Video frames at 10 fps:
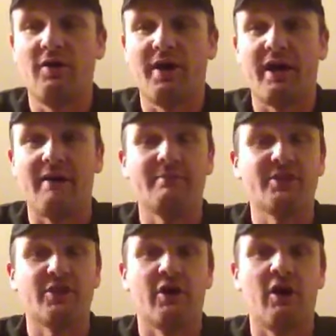They got
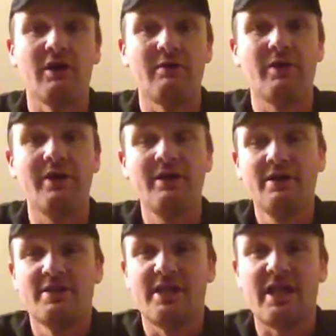Mr. Hollywood,
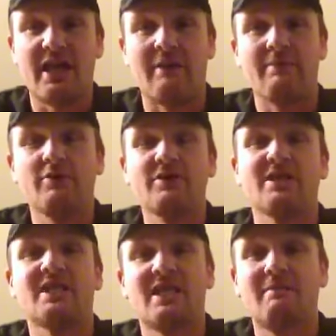Dean Ambrose,
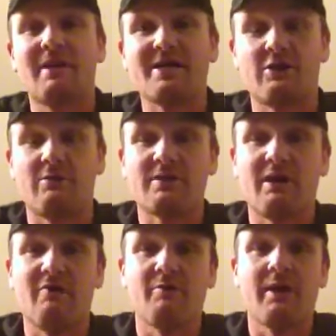the titty master
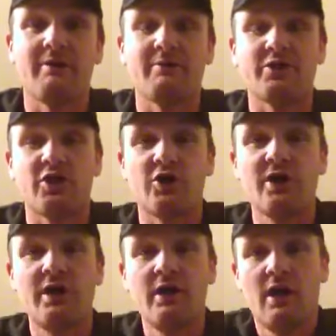himself, to make a
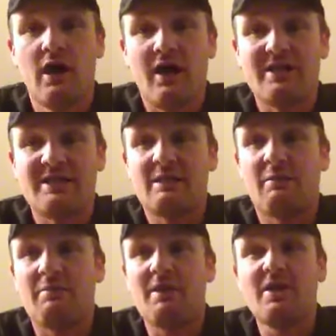return uh, to the
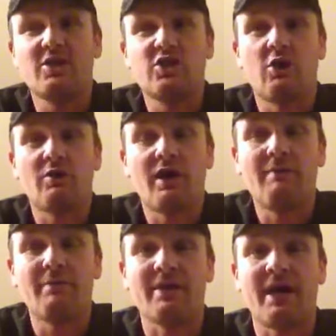WWE. He showed
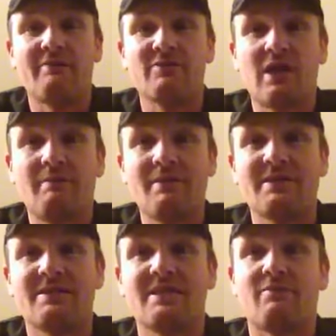up at Night of
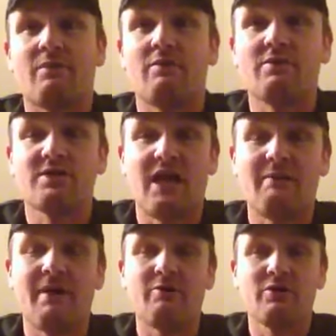Champions as Seth Rollins
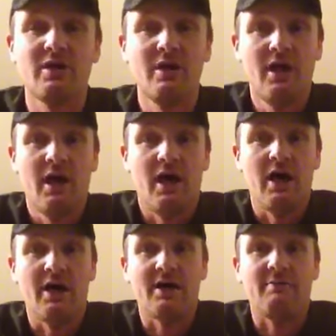came out
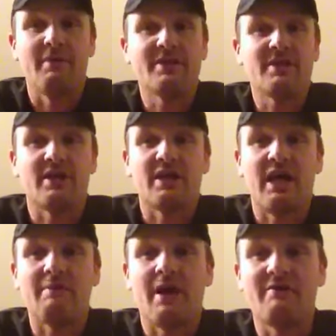uh, and basically
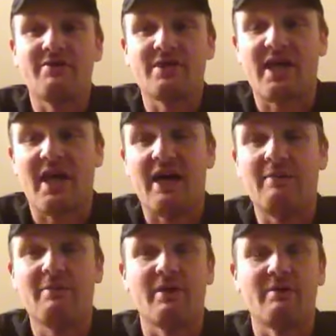came out of his
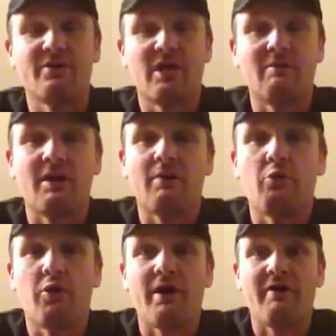cab. Uh, JBL
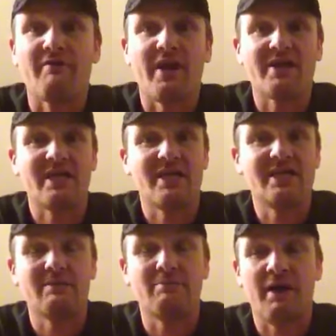pointed out the fact that he
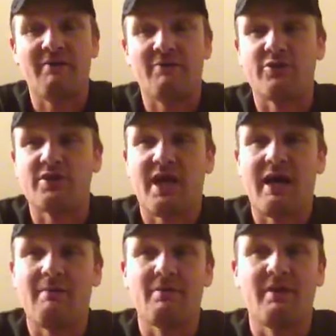didn't pay for his
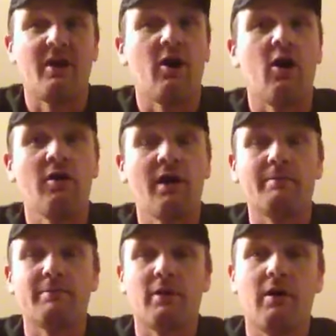cab, and then an all
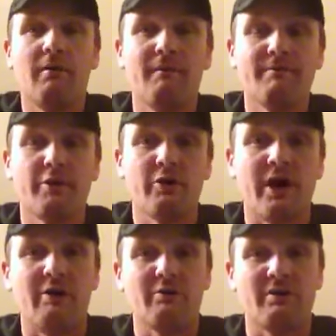out brawl broke
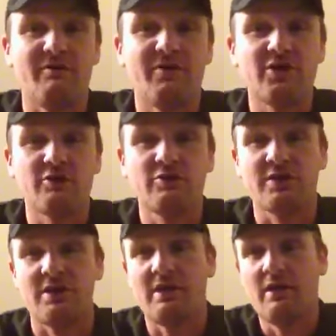out with
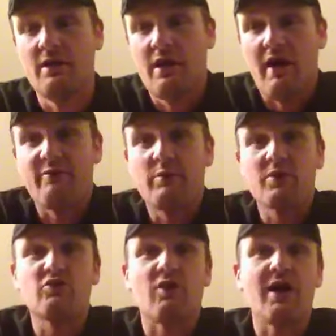officials and
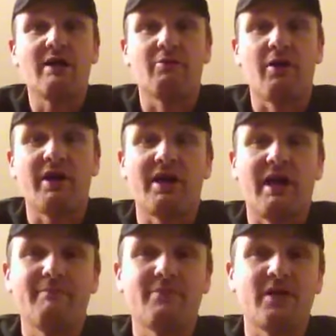everyone trying to break it
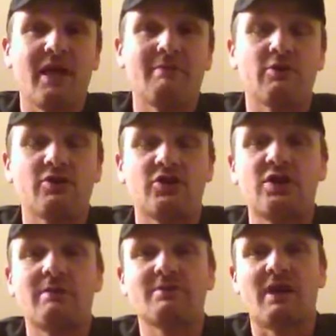up. Dean Ambrose
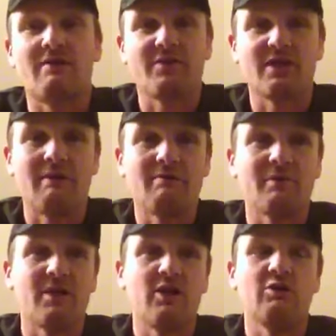jumped off the top and
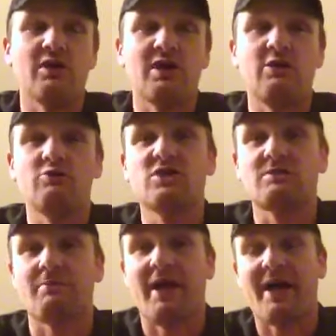then did a huge
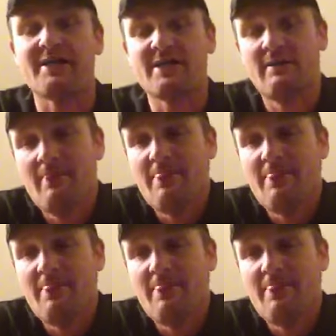splash.